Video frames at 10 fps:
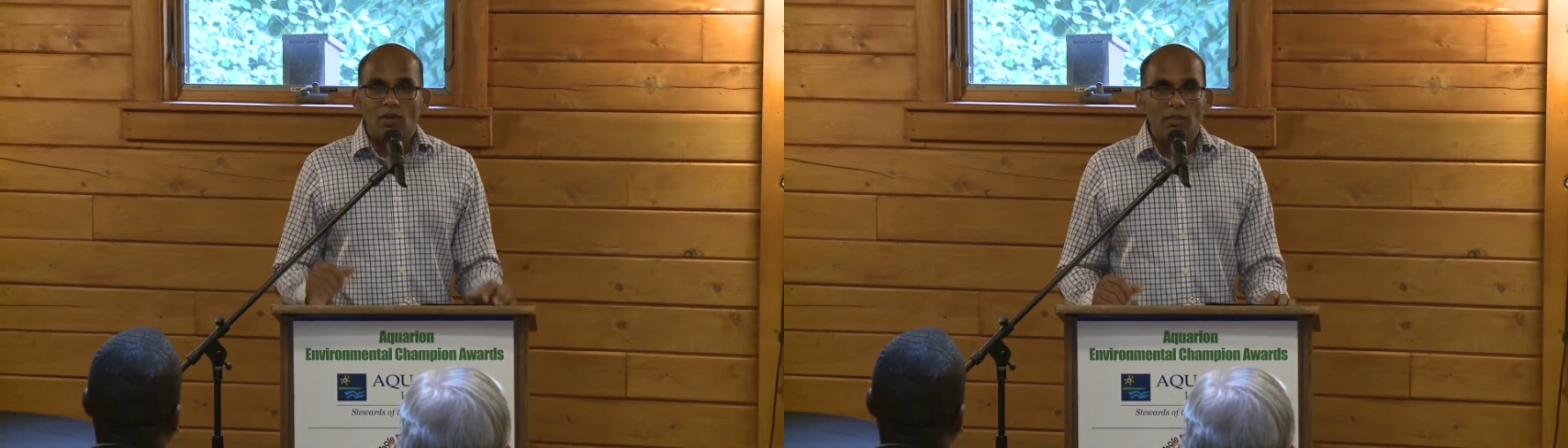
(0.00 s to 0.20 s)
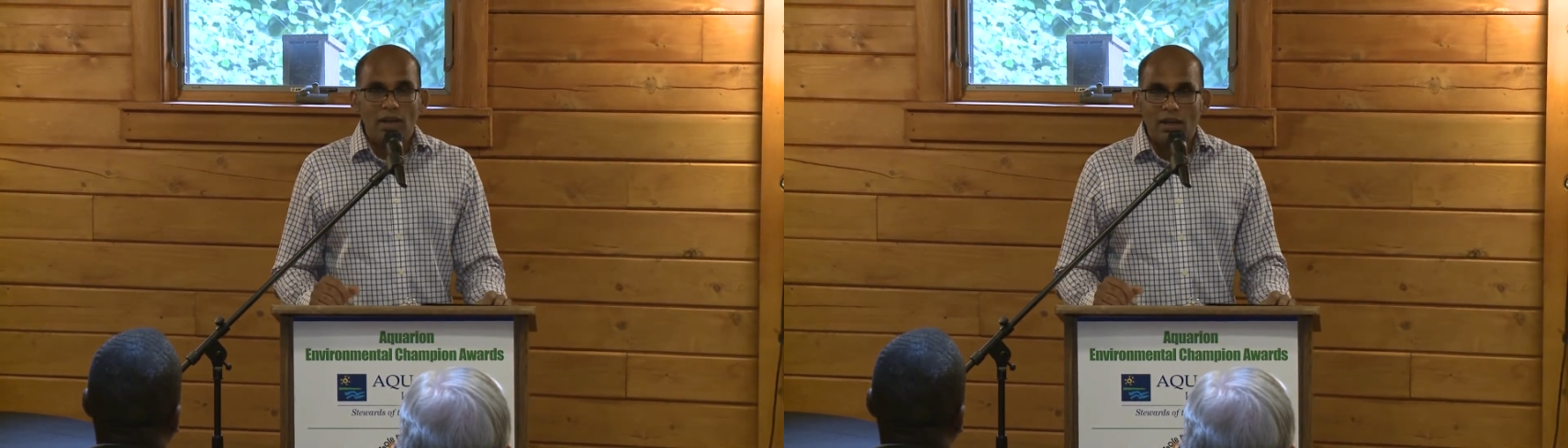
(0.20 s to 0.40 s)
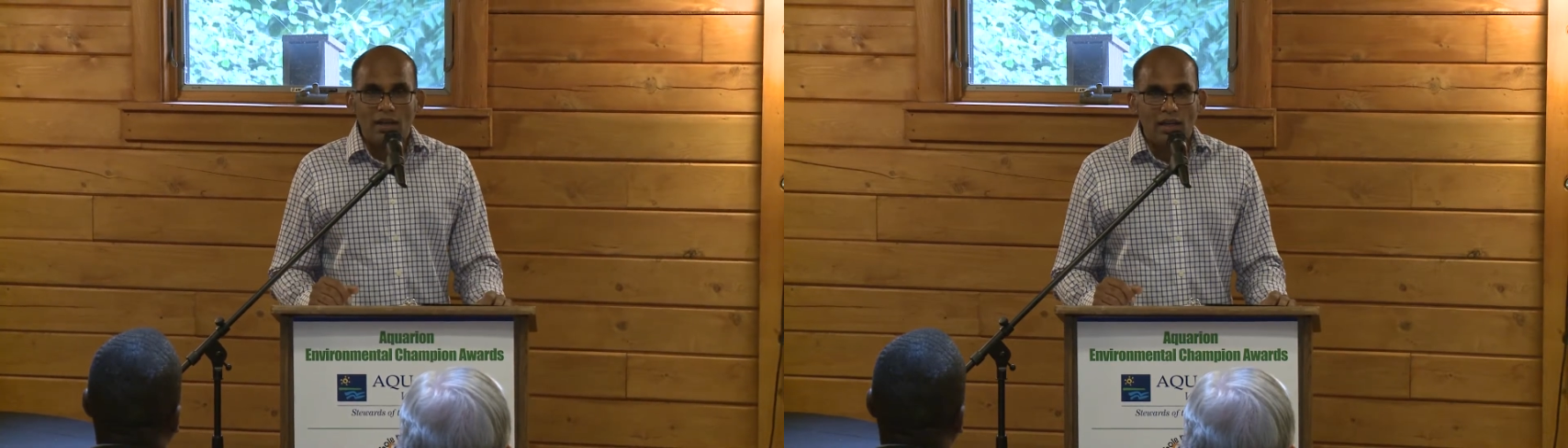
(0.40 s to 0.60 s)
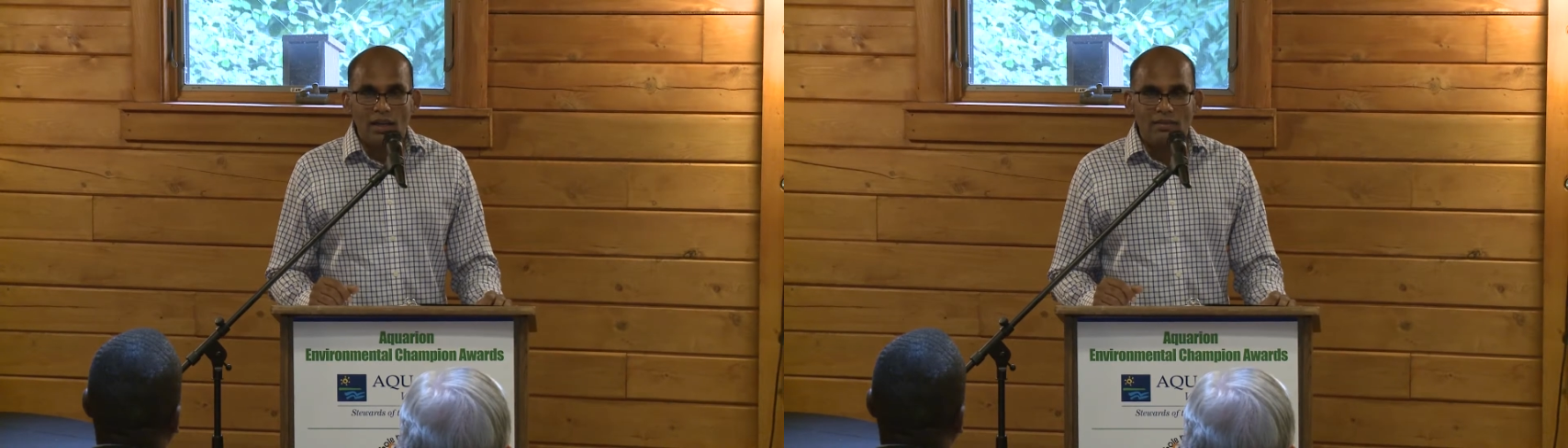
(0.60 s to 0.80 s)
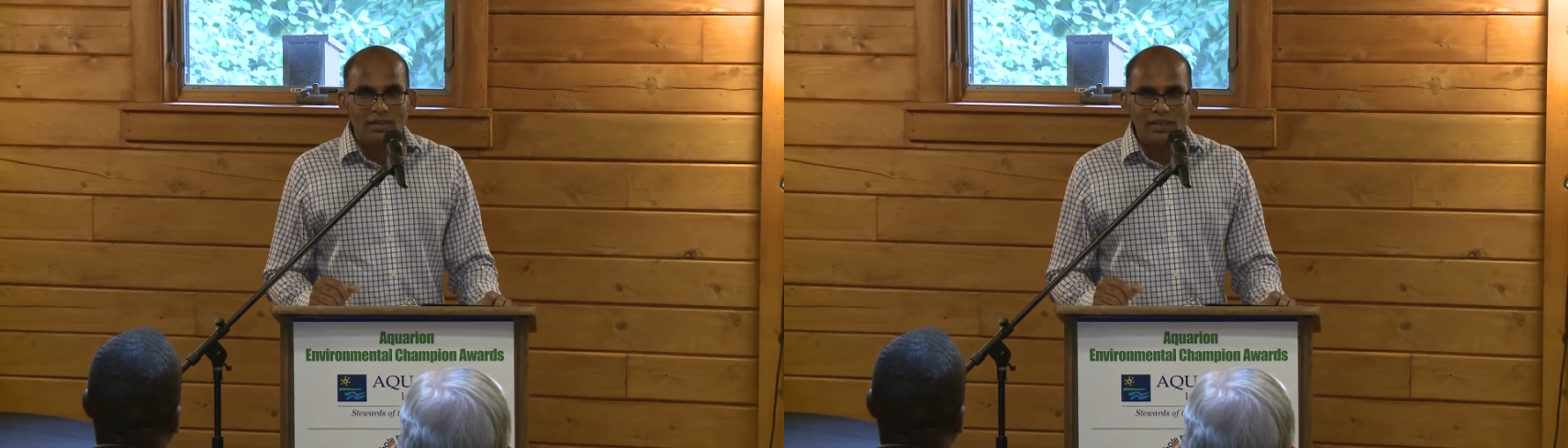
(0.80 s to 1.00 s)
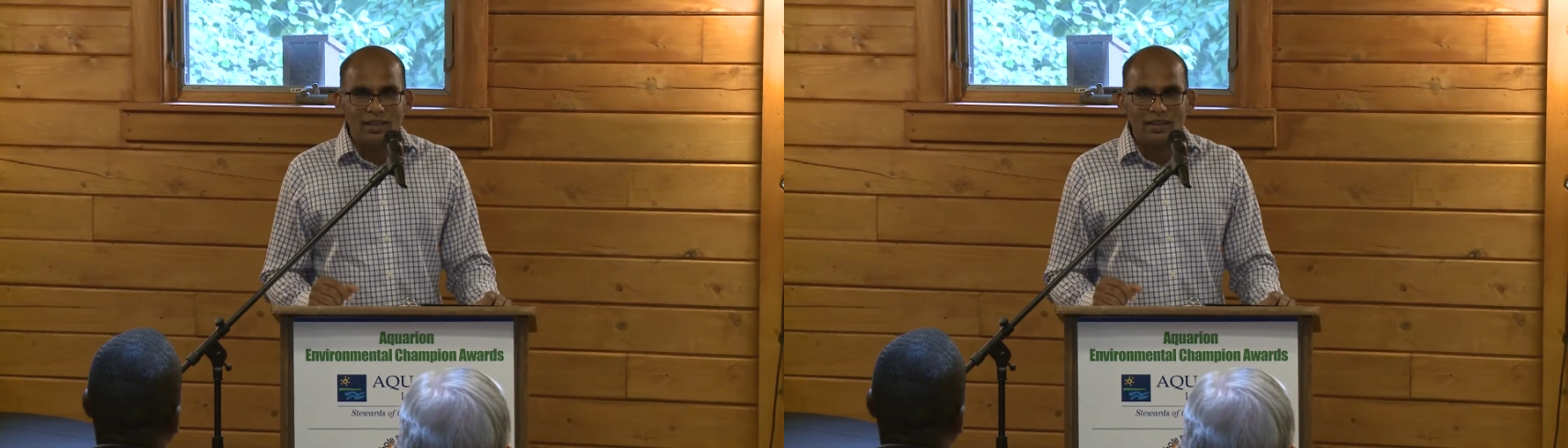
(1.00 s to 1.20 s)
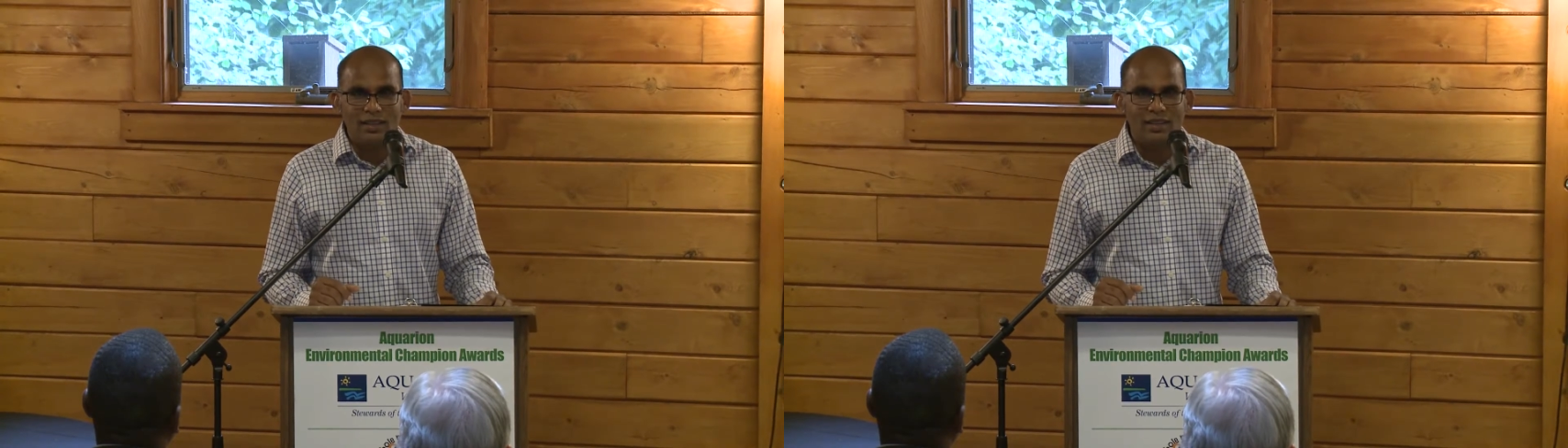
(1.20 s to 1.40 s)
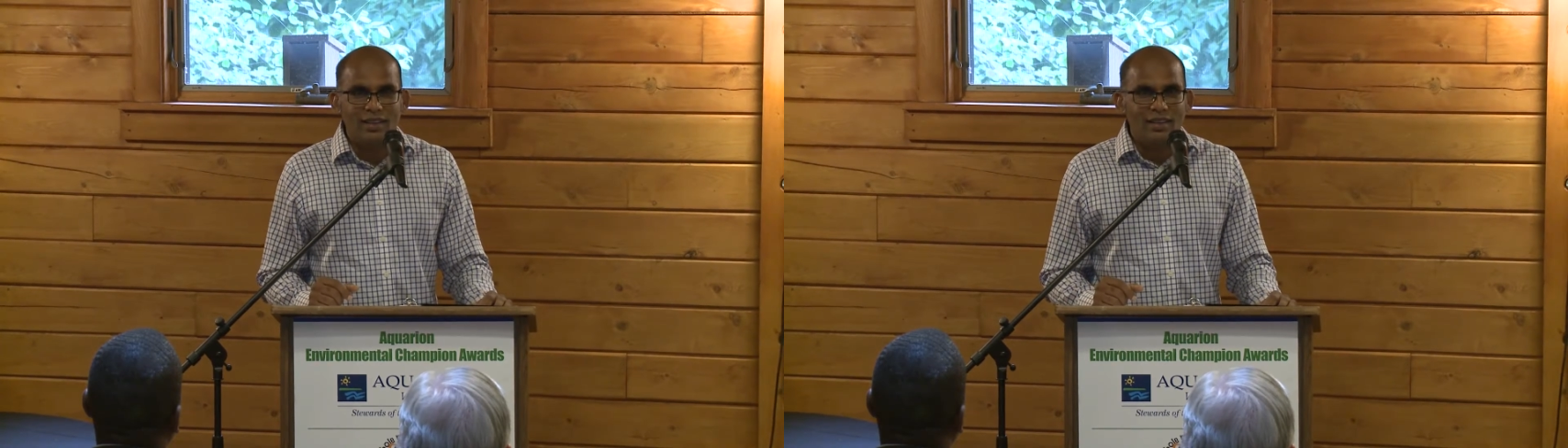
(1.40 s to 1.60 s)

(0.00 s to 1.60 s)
from her every single day.